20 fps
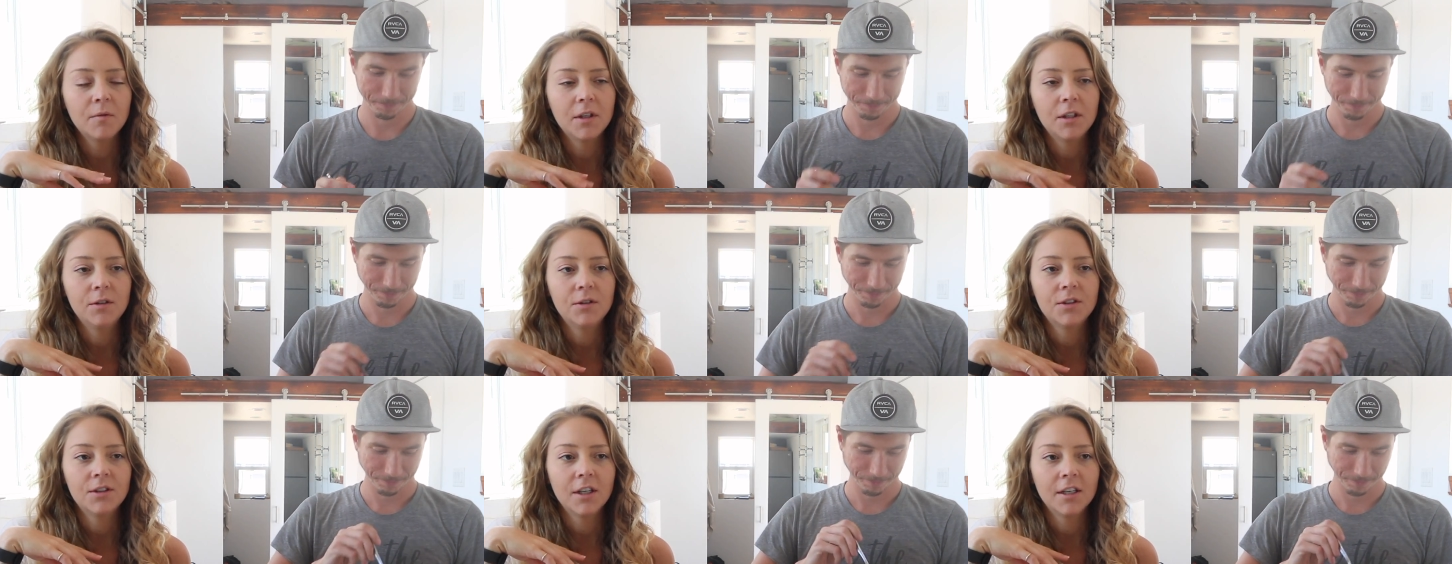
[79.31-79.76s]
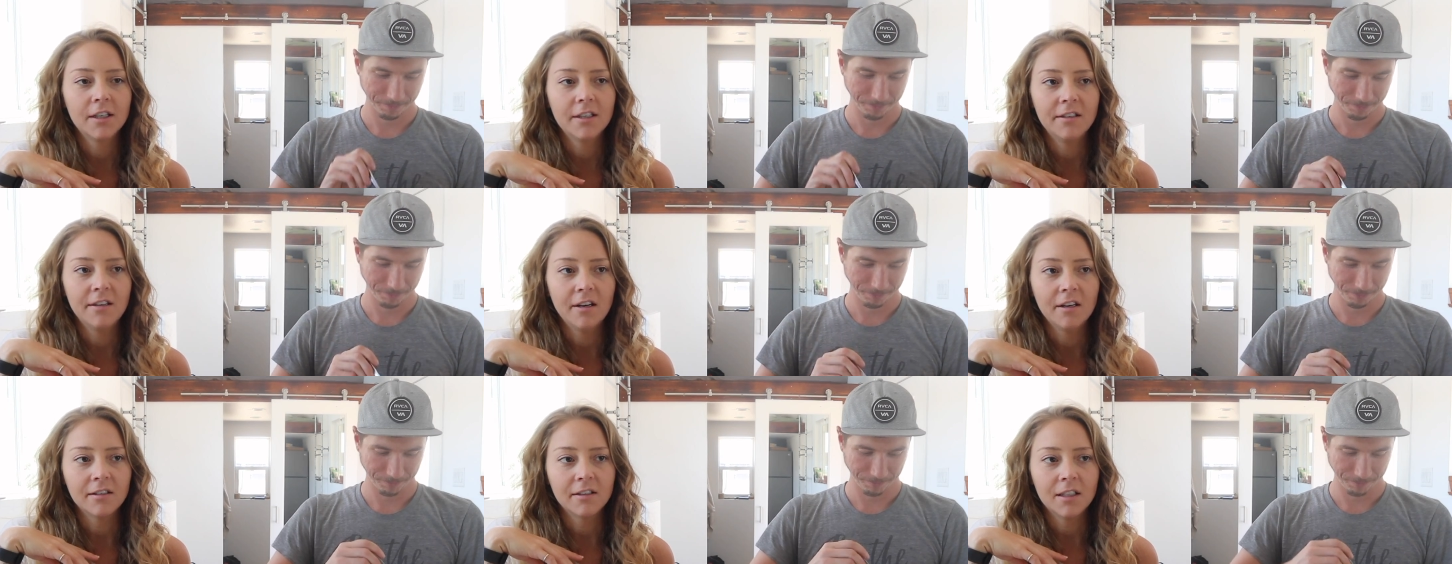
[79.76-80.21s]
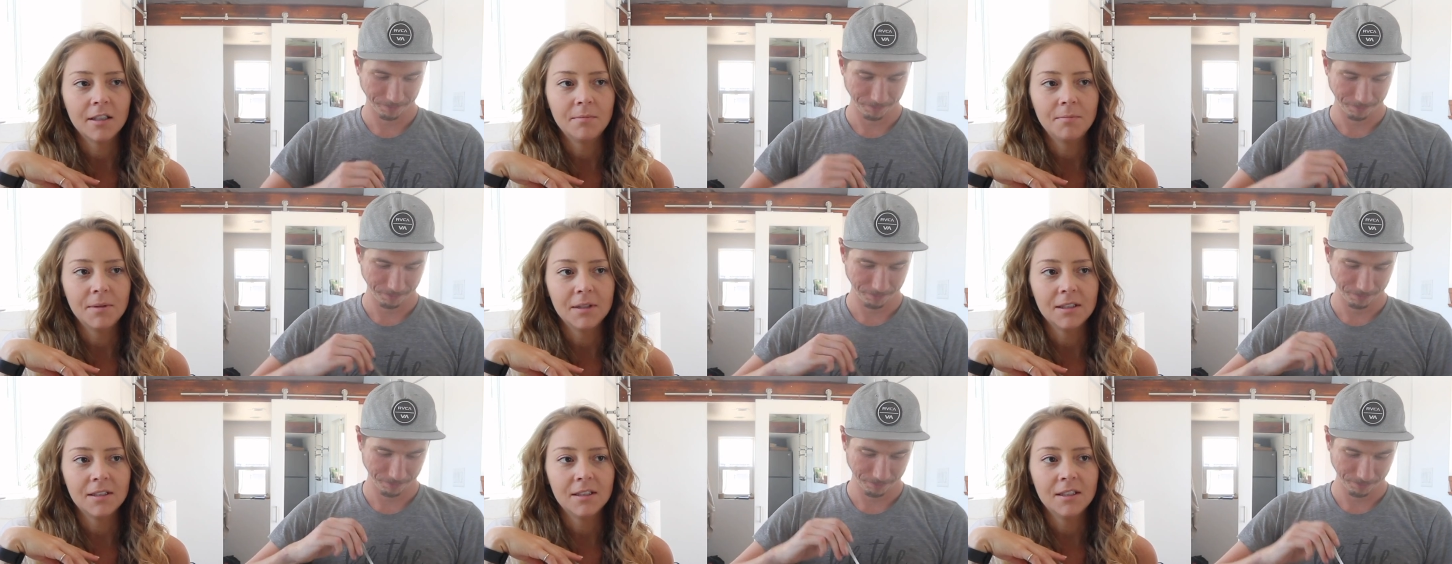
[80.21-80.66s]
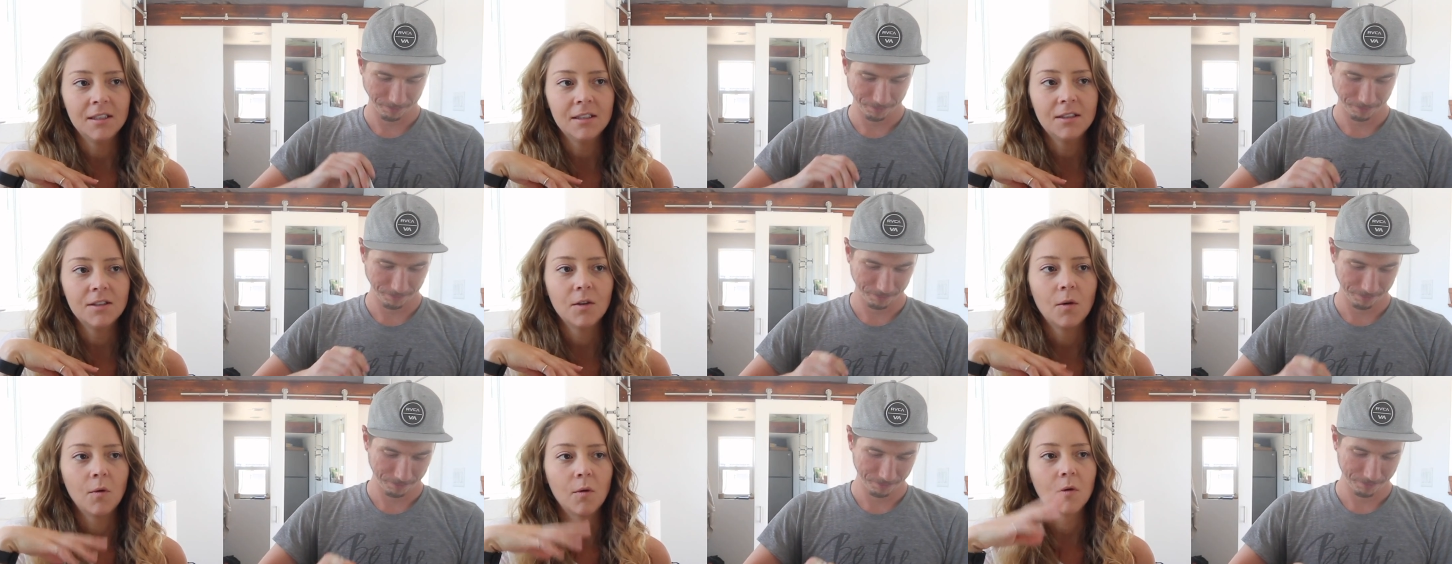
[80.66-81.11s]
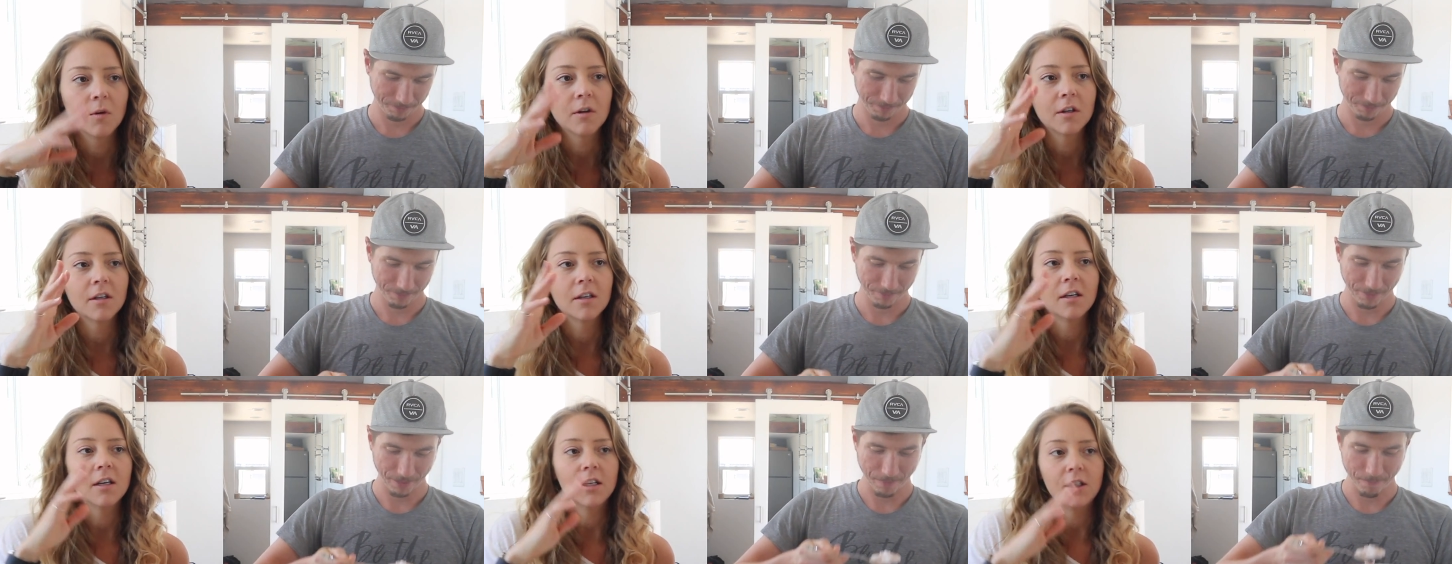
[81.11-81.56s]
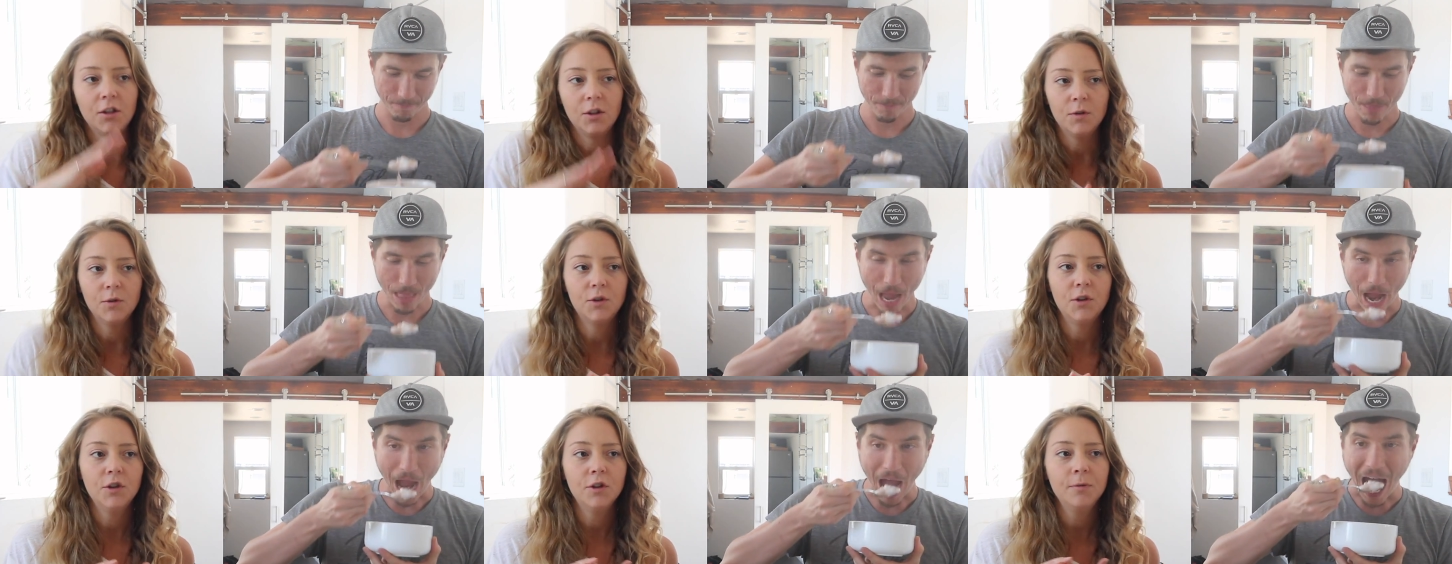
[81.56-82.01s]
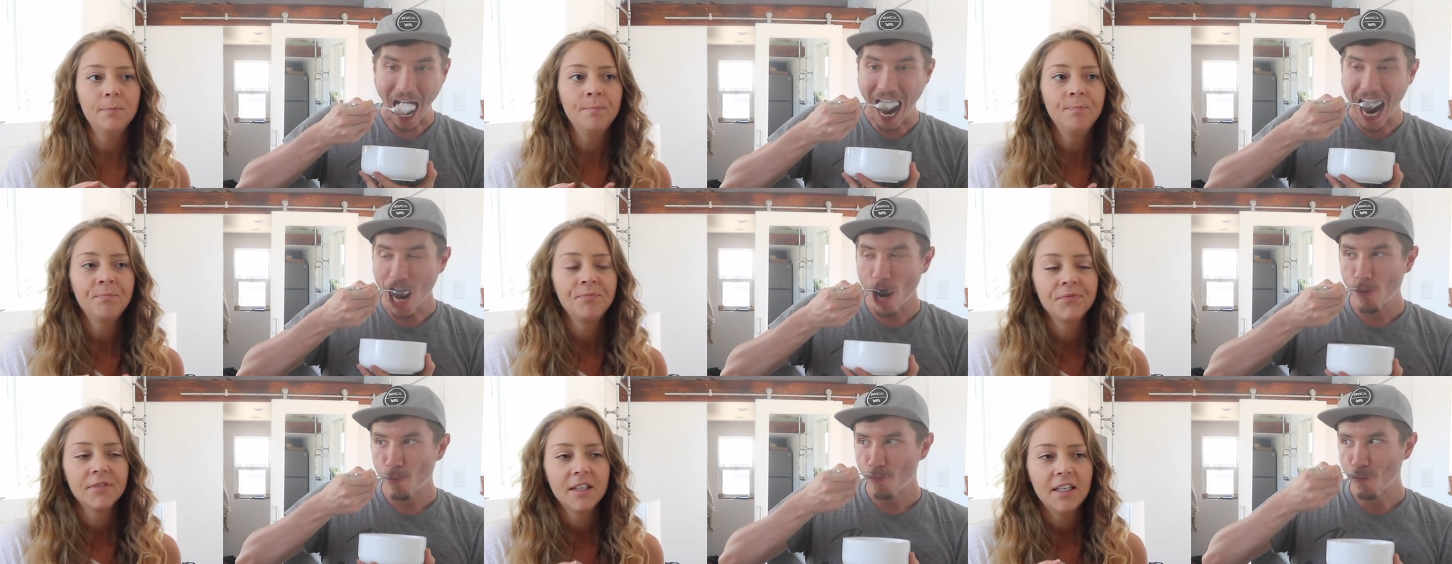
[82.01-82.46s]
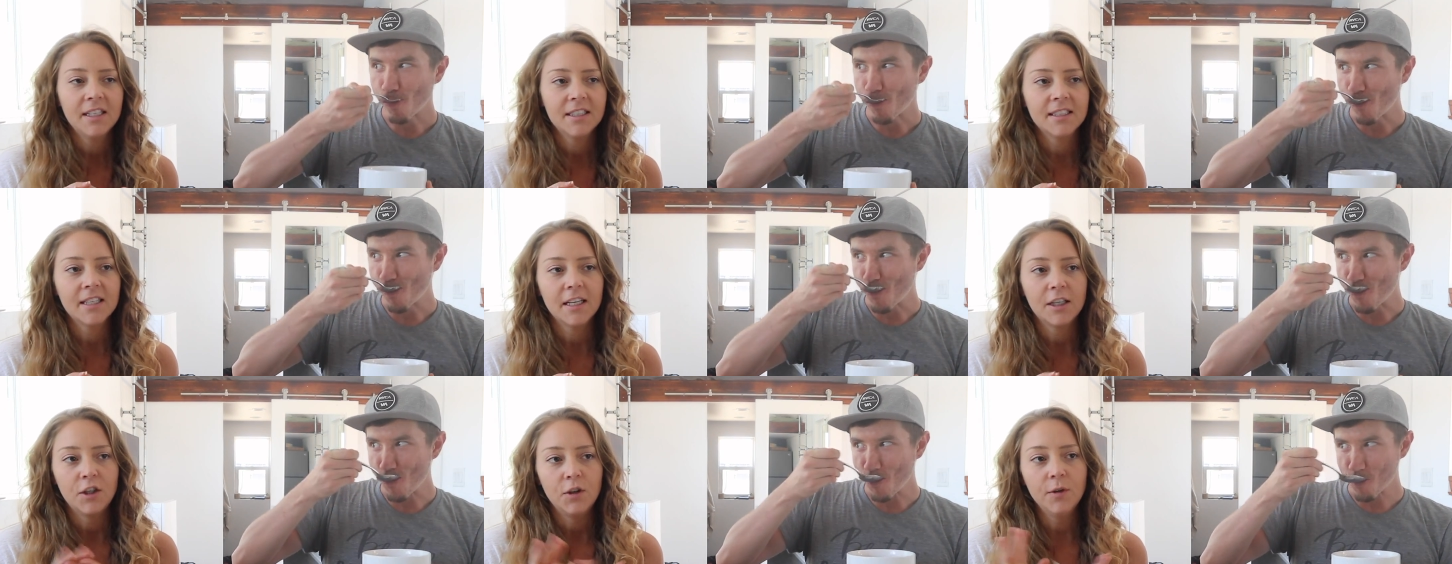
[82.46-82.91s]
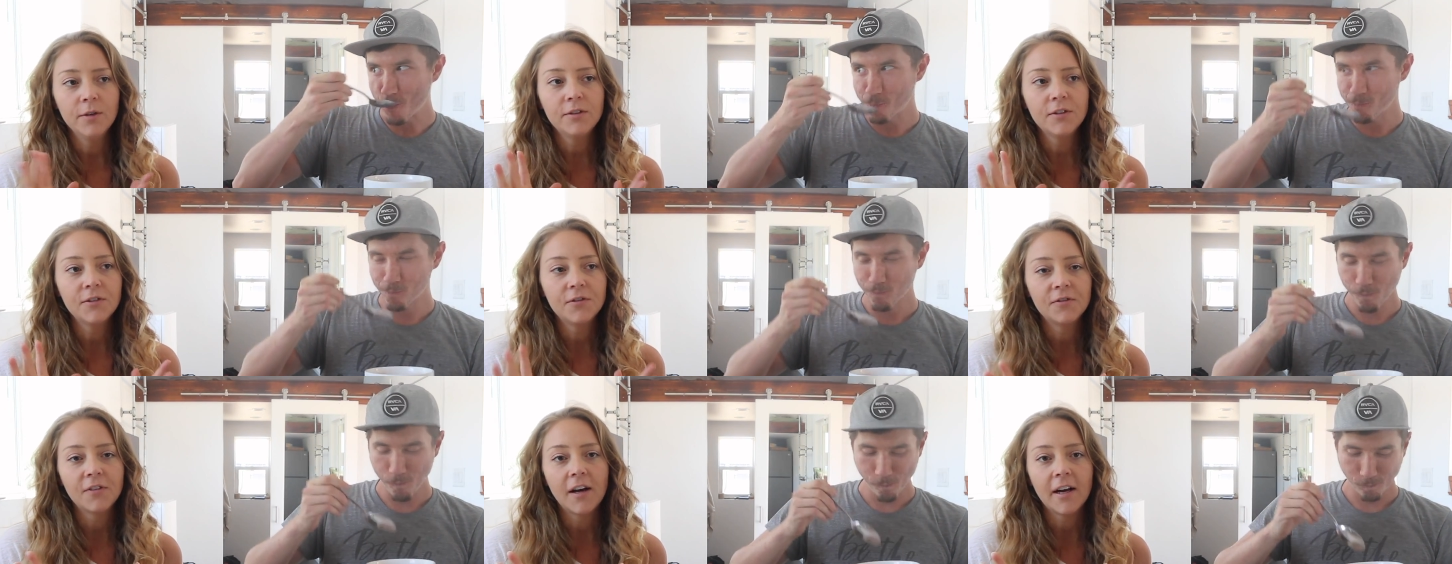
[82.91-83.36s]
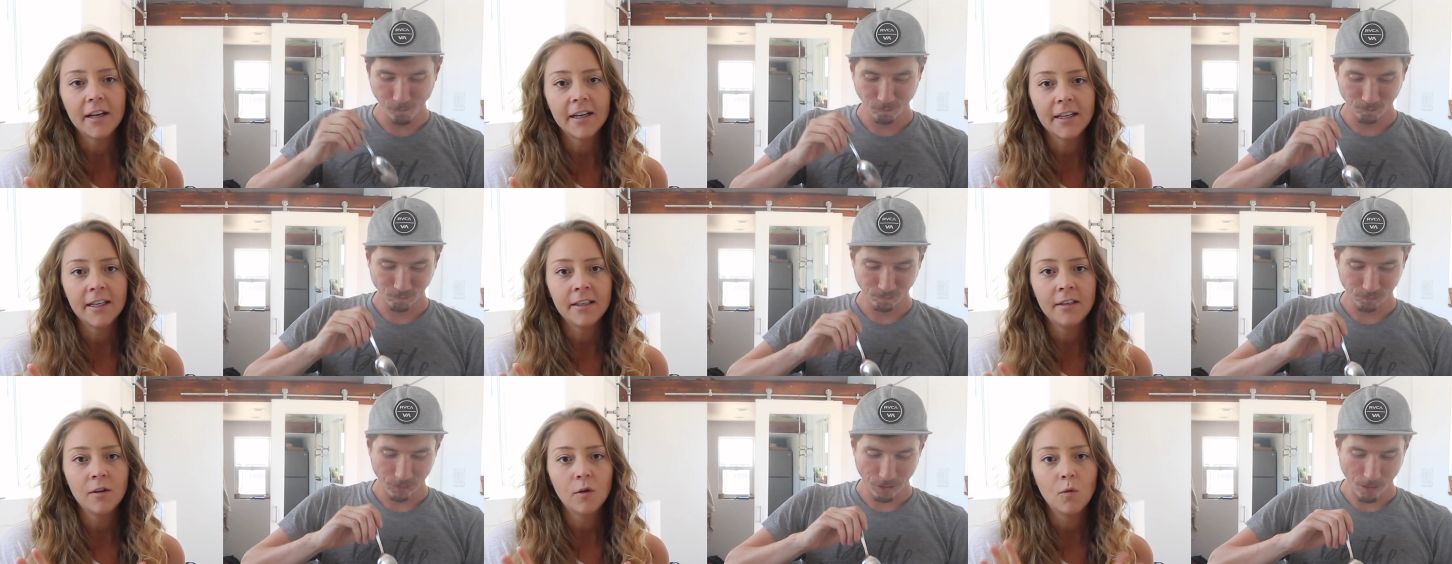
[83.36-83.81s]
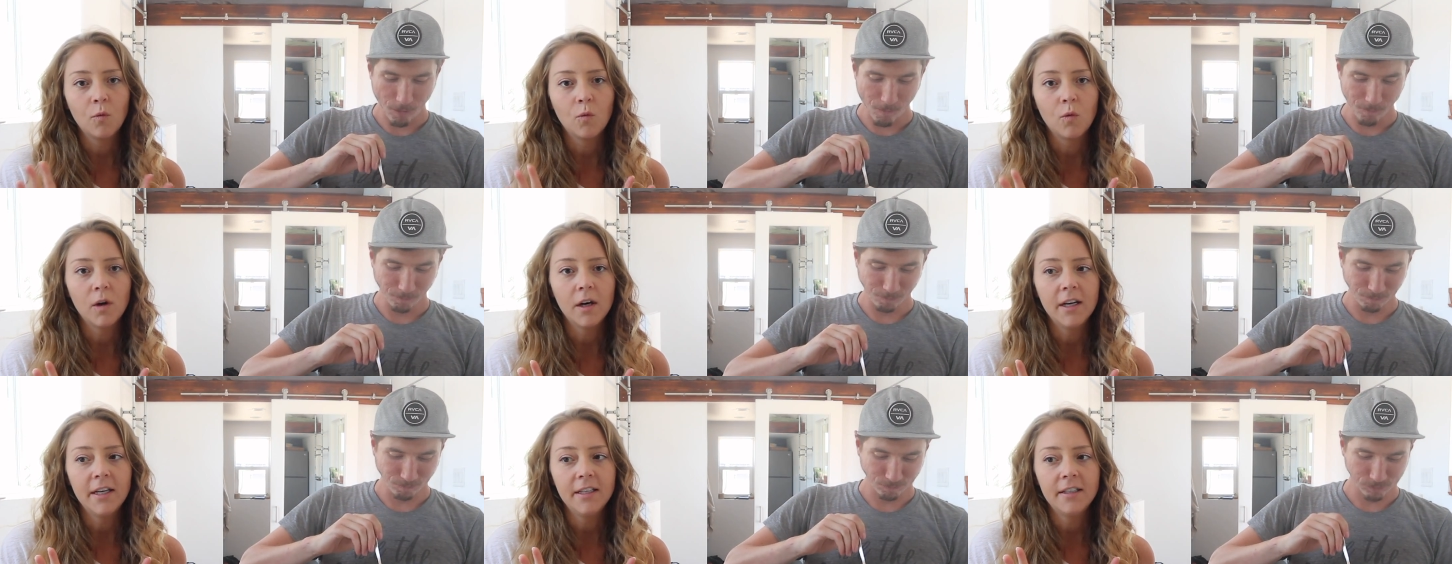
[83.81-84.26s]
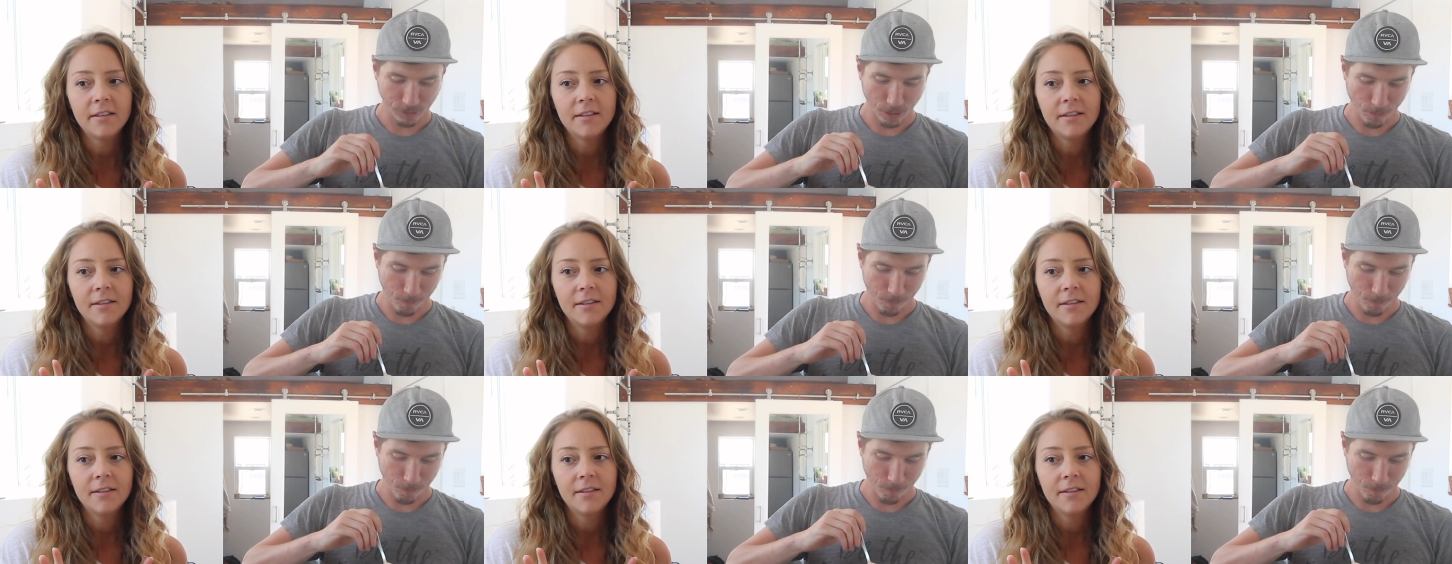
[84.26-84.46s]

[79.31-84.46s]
Speaker 1: when you start an online business or a YouTube is like you have to find what